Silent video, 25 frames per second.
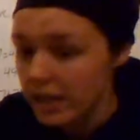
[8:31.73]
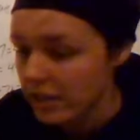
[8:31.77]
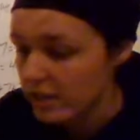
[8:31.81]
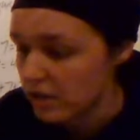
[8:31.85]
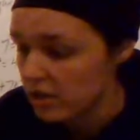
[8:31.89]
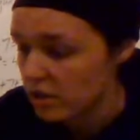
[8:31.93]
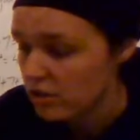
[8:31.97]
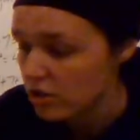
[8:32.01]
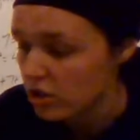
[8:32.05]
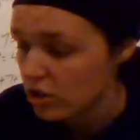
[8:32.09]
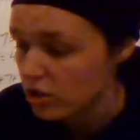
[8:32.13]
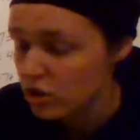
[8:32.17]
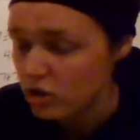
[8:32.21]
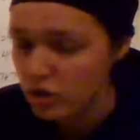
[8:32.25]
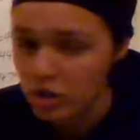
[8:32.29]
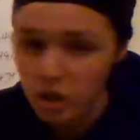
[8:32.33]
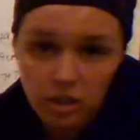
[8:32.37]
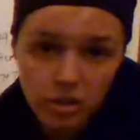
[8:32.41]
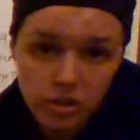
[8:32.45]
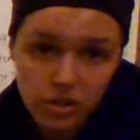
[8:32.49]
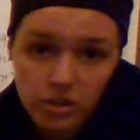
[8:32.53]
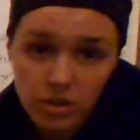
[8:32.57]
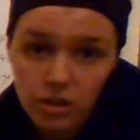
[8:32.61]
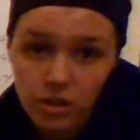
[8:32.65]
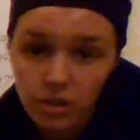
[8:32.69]
is
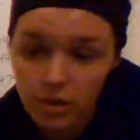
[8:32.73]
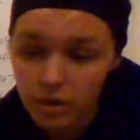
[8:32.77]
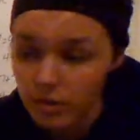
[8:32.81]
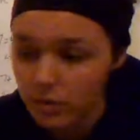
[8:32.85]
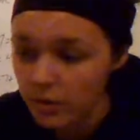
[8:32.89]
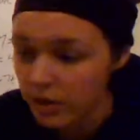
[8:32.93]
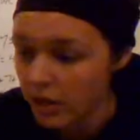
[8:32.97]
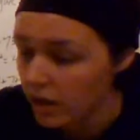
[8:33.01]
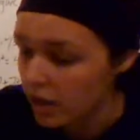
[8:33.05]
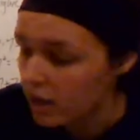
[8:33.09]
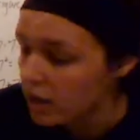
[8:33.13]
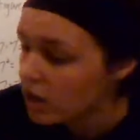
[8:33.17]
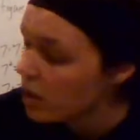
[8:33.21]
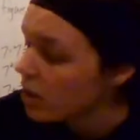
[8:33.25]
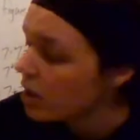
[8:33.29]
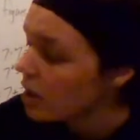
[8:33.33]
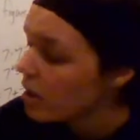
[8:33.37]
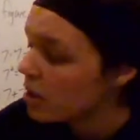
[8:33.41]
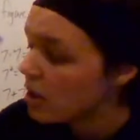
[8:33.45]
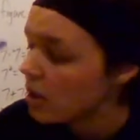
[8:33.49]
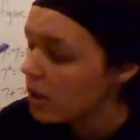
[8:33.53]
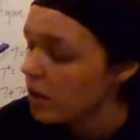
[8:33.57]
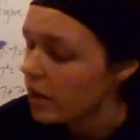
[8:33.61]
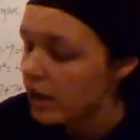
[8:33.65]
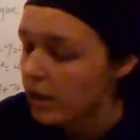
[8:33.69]
just the unit,
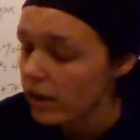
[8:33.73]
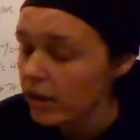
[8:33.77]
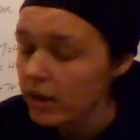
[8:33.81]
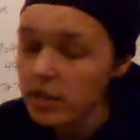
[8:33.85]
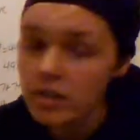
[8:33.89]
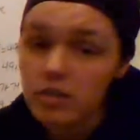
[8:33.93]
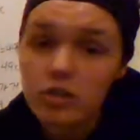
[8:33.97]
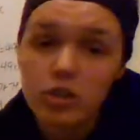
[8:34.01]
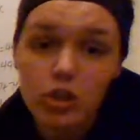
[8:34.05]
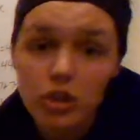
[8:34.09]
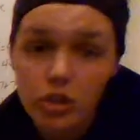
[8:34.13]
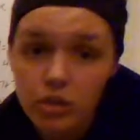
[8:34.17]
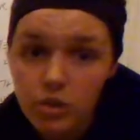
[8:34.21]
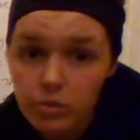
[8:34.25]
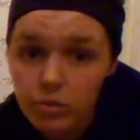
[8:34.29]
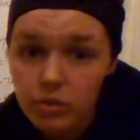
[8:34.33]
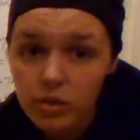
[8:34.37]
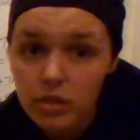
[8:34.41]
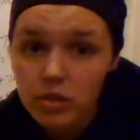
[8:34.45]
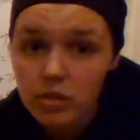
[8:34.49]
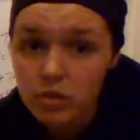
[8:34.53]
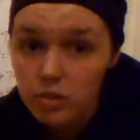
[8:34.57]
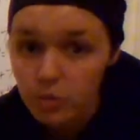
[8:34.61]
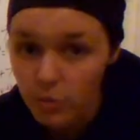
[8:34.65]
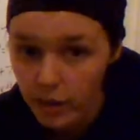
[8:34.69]
area is the
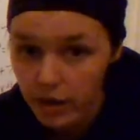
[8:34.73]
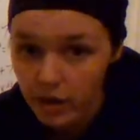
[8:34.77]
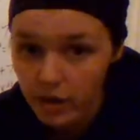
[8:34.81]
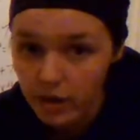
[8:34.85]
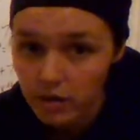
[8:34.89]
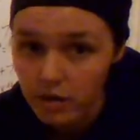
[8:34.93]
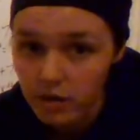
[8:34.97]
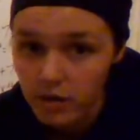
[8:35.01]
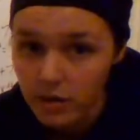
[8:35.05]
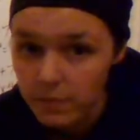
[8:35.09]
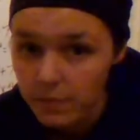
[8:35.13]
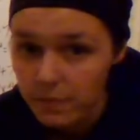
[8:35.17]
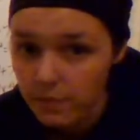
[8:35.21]
unit squared,